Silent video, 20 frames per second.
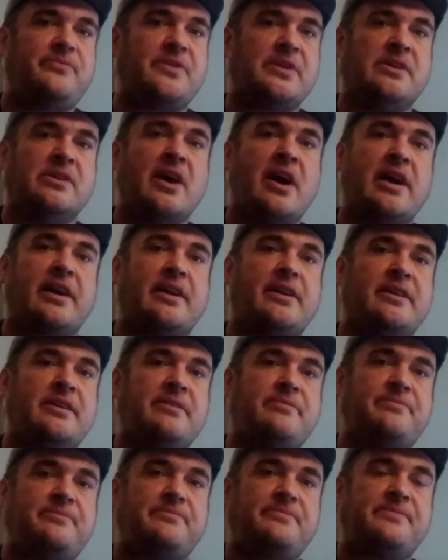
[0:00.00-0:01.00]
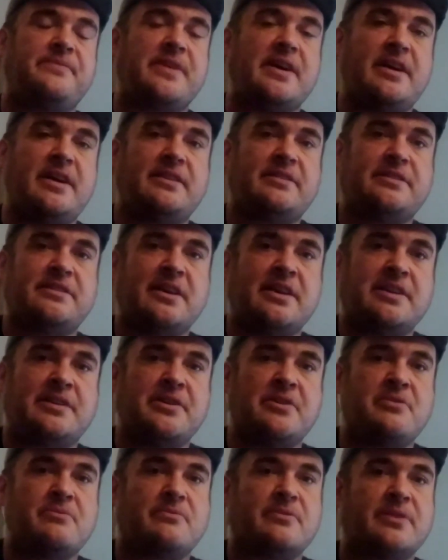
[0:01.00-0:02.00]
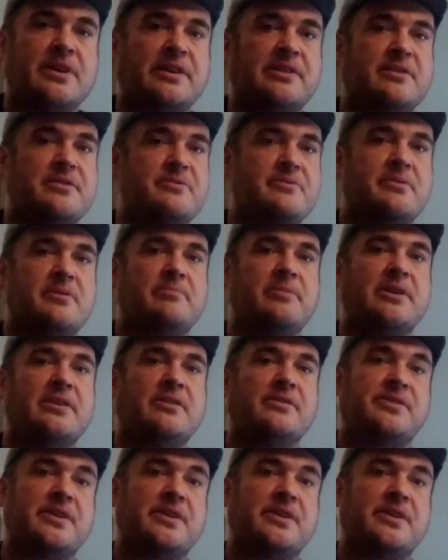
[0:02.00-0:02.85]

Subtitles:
like if they say don't ring the doorbell,